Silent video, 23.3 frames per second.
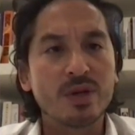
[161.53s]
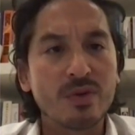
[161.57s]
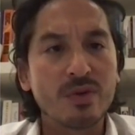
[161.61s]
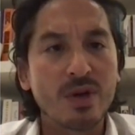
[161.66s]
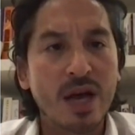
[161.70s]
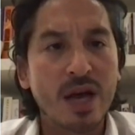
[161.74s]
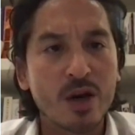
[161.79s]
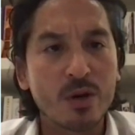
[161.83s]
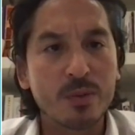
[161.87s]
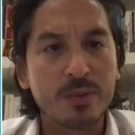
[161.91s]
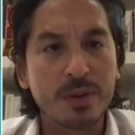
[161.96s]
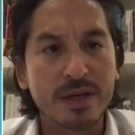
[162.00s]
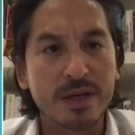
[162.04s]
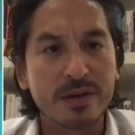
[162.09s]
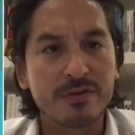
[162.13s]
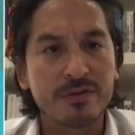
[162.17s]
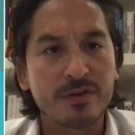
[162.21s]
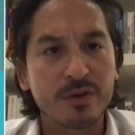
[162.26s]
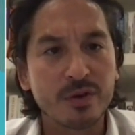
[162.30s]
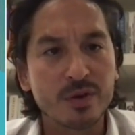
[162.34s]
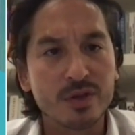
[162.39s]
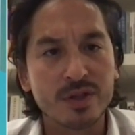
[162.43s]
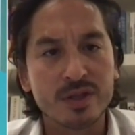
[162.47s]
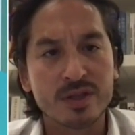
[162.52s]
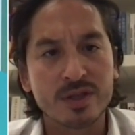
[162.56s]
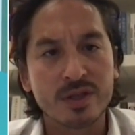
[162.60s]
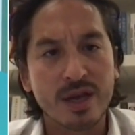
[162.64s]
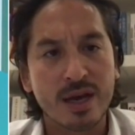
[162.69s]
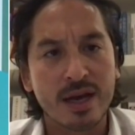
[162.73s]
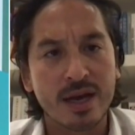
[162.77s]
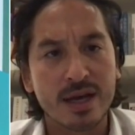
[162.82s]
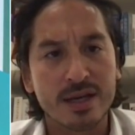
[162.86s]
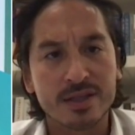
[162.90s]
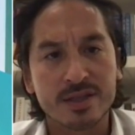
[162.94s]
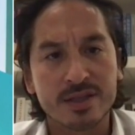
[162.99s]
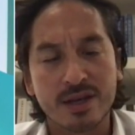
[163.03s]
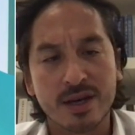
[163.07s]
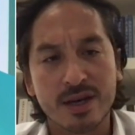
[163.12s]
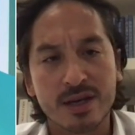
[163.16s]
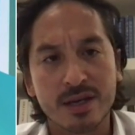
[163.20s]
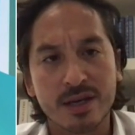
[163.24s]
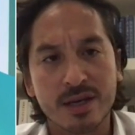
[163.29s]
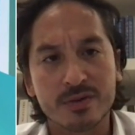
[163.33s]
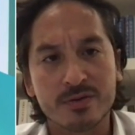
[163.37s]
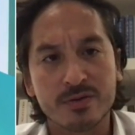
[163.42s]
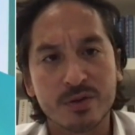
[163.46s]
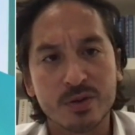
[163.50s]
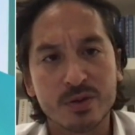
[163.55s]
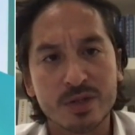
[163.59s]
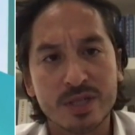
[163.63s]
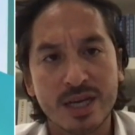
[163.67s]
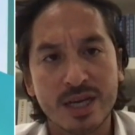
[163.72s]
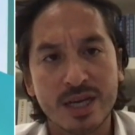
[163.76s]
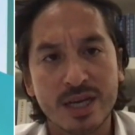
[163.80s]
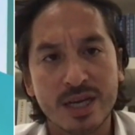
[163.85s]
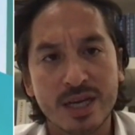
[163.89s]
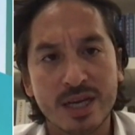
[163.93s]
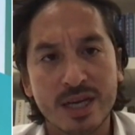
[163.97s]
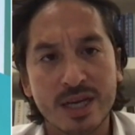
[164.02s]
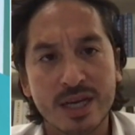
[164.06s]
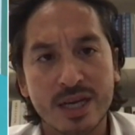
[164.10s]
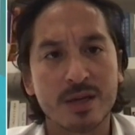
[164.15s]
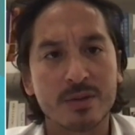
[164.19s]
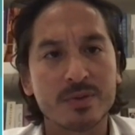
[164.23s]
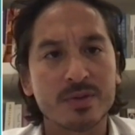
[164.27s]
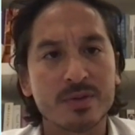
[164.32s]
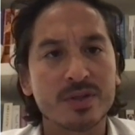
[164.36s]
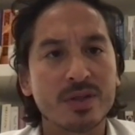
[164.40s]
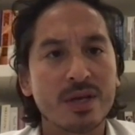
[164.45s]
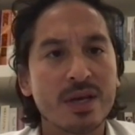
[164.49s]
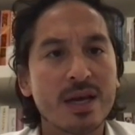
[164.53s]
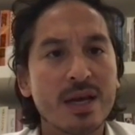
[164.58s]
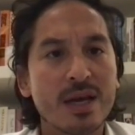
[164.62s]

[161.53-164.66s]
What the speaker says: helping food startups, food tech startups,